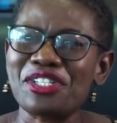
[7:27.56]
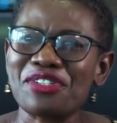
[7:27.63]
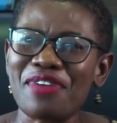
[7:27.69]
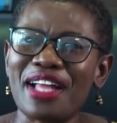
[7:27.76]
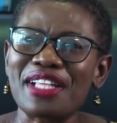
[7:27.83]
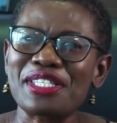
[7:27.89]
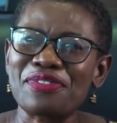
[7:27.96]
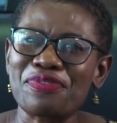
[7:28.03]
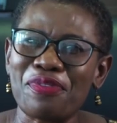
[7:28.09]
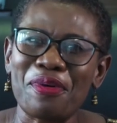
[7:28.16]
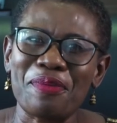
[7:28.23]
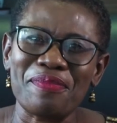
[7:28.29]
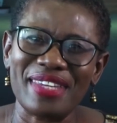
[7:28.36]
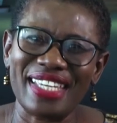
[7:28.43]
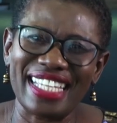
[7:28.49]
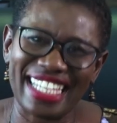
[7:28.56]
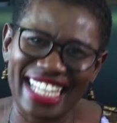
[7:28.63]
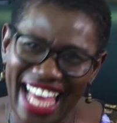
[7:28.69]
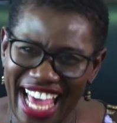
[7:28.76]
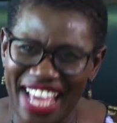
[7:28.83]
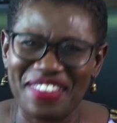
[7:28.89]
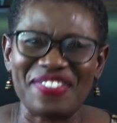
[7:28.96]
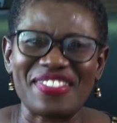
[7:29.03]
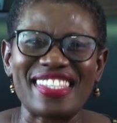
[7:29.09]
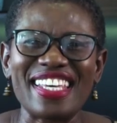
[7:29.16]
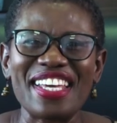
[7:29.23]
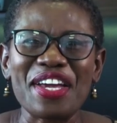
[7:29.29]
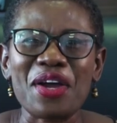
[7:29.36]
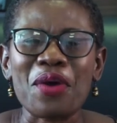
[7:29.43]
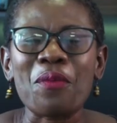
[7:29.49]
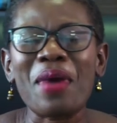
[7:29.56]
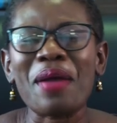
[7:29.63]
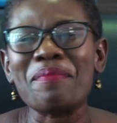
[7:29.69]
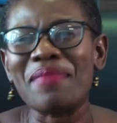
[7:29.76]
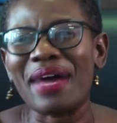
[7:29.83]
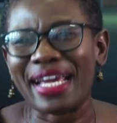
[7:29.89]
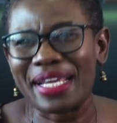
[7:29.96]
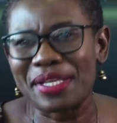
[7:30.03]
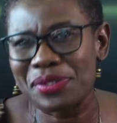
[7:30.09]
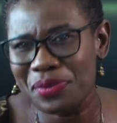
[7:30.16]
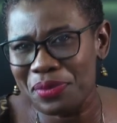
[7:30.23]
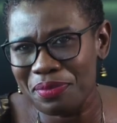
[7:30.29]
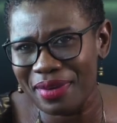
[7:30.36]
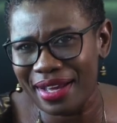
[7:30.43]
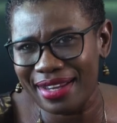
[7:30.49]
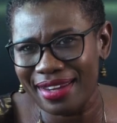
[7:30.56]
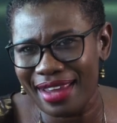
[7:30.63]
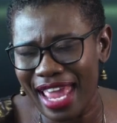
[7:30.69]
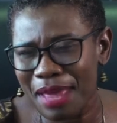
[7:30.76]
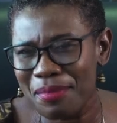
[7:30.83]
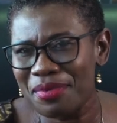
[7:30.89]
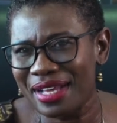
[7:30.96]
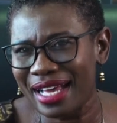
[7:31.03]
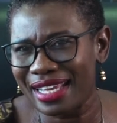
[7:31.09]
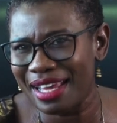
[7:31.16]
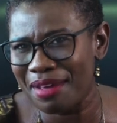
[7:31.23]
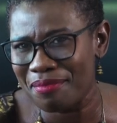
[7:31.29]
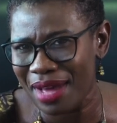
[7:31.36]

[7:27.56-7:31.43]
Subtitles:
transforming lives. We market woman, able can